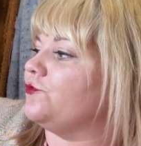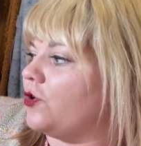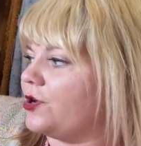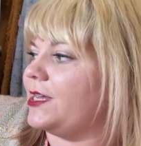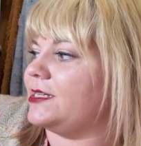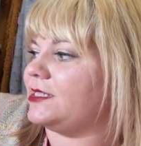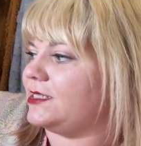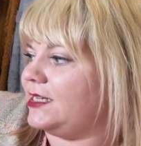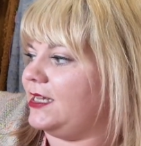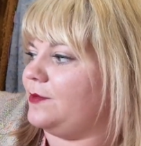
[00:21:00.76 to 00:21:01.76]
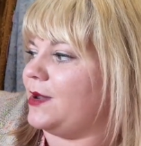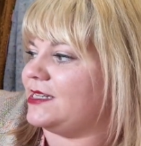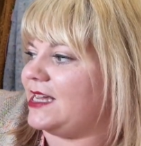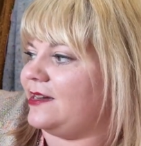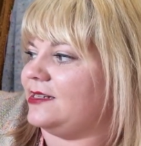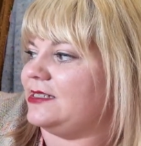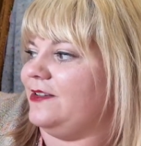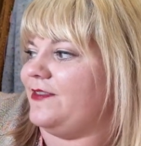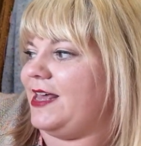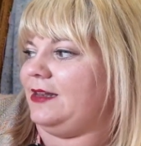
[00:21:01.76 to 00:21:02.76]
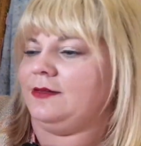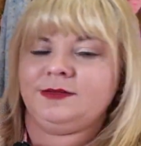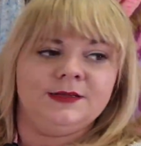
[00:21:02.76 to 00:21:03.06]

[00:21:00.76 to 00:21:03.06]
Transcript: Rocket Tee by Tanis Lavelle.